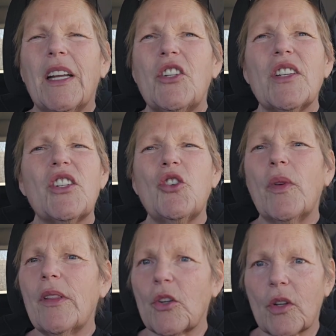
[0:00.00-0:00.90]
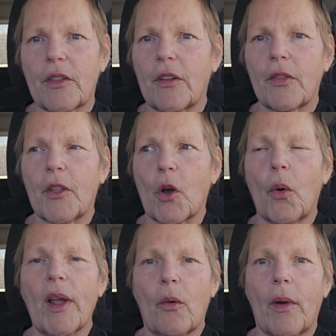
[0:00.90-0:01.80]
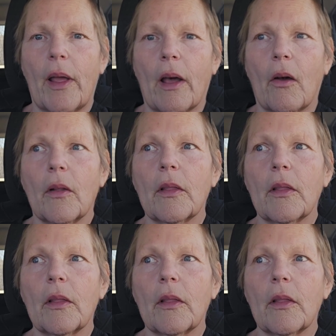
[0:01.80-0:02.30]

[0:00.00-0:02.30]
Just doing the quick way out,